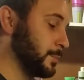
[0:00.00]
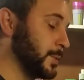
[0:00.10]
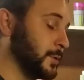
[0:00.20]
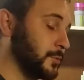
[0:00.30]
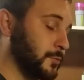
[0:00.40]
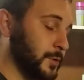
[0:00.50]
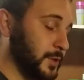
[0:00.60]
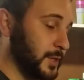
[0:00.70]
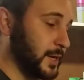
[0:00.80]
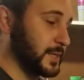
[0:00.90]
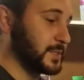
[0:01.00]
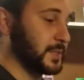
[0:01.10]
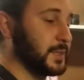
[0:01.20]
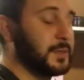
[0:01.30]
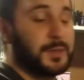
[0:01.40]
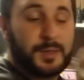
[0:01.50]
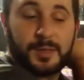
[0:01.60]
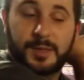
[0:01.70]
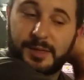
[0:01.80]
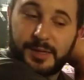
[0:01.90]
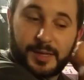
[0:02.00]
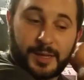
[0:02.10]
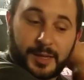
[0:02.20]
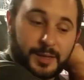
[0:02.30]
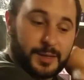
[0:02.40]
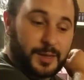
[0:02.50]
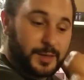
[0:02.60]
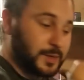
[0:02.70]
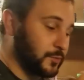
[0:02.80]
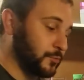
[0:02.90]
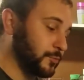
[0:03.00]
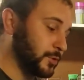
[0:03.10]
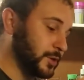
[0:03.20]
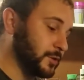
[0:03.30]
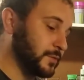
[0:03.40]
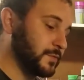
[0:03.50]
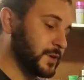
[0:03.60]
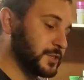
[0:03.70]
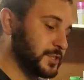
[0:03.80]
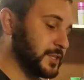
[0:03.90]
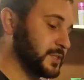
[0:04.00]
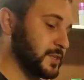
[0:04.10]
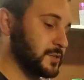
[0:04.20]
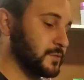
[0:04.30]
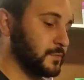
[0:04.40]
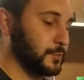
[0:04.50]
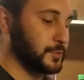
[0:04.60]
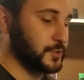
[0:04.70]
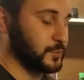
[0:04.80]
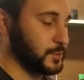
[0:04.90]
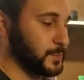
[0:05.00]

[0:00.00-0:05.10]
built really nicely and uh, get a really good functioning system for the switch